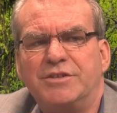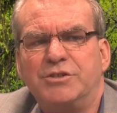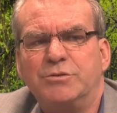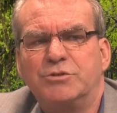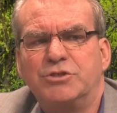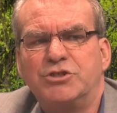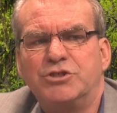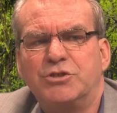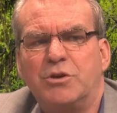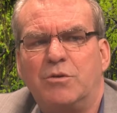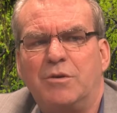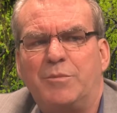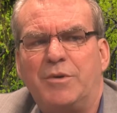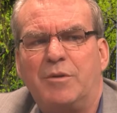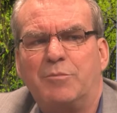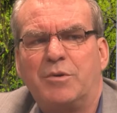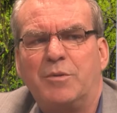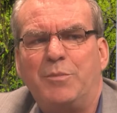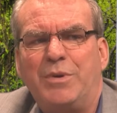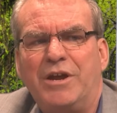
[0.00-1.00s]
to you a show
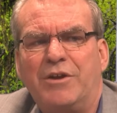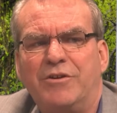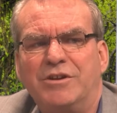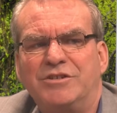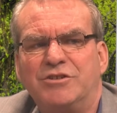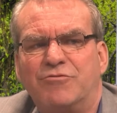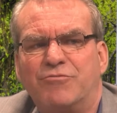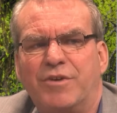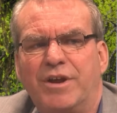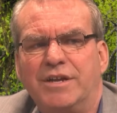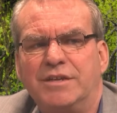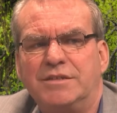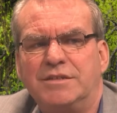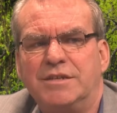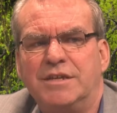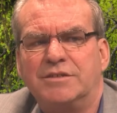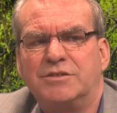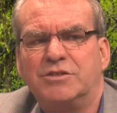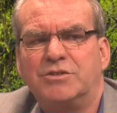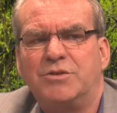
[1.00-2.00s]
about preparing to rent.
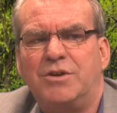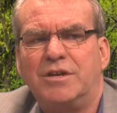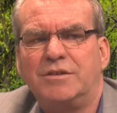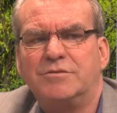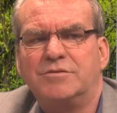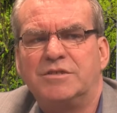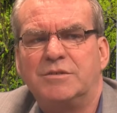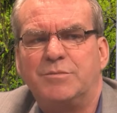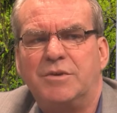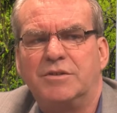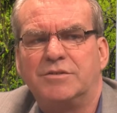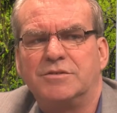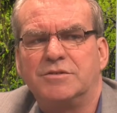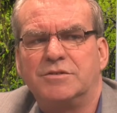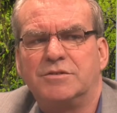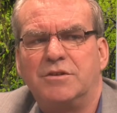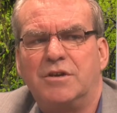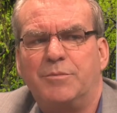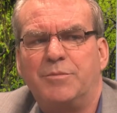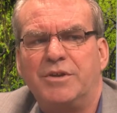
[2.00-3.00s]
And to talk to us about this
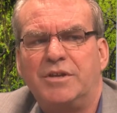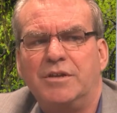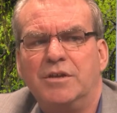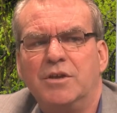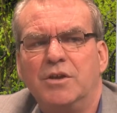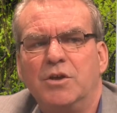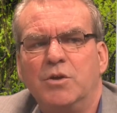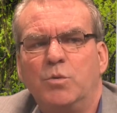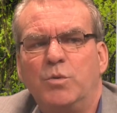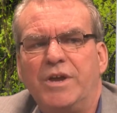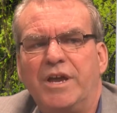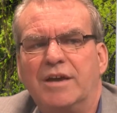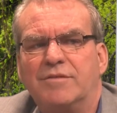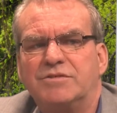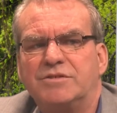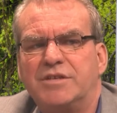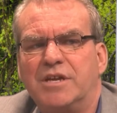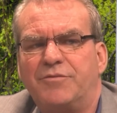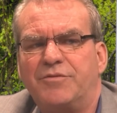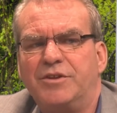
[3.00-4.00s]
topic, we have
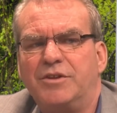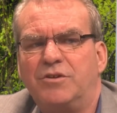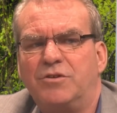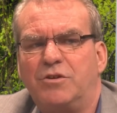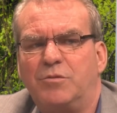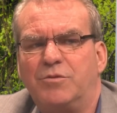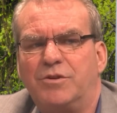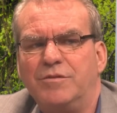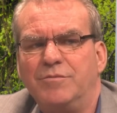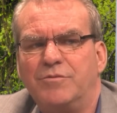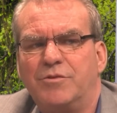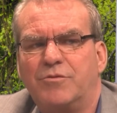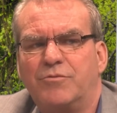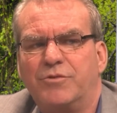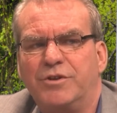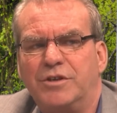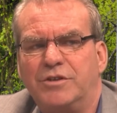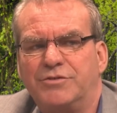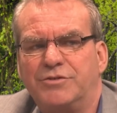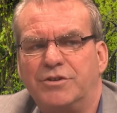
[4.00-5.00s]
Stephanie Colbert,
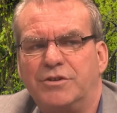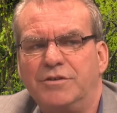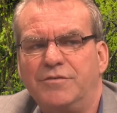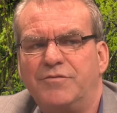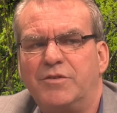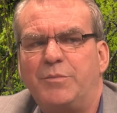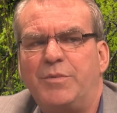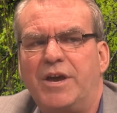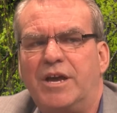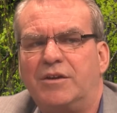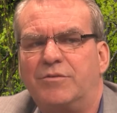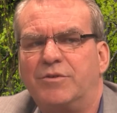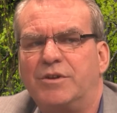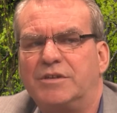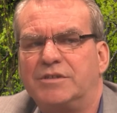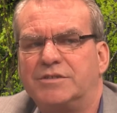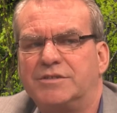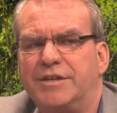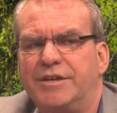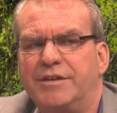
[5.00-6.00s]
Realtor for Pata
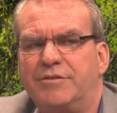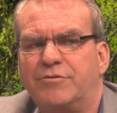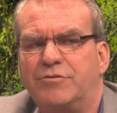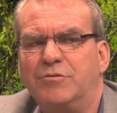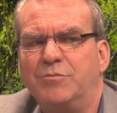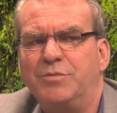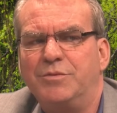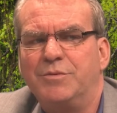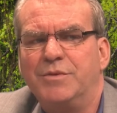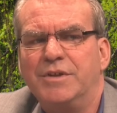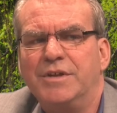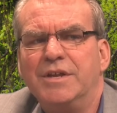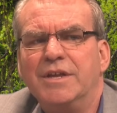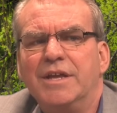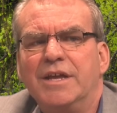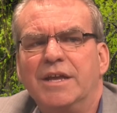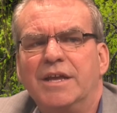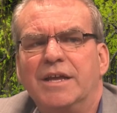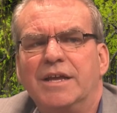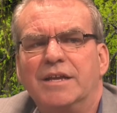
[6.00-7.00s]
Real Estate Group,
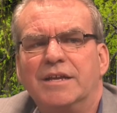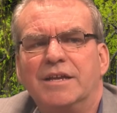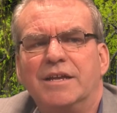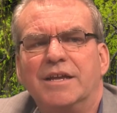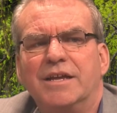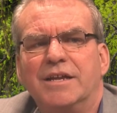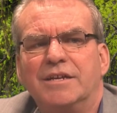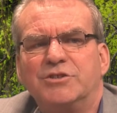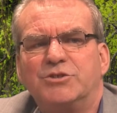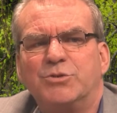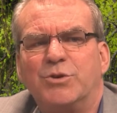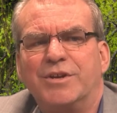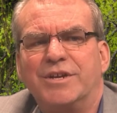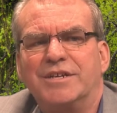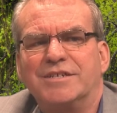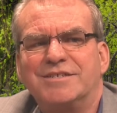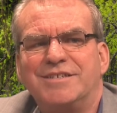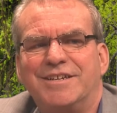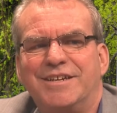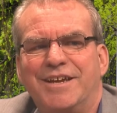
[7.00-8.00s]
joining
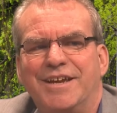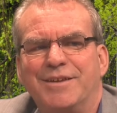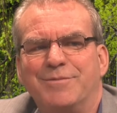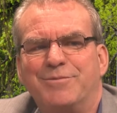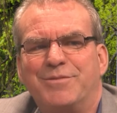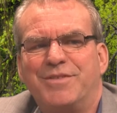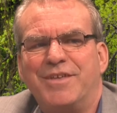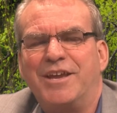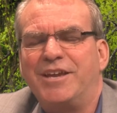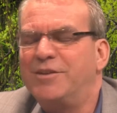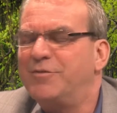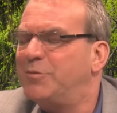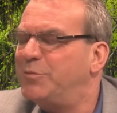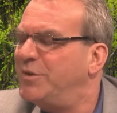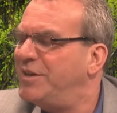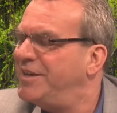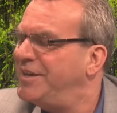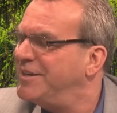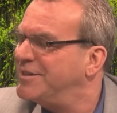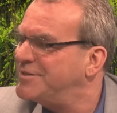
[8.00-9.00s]
us today. Thank you for being here,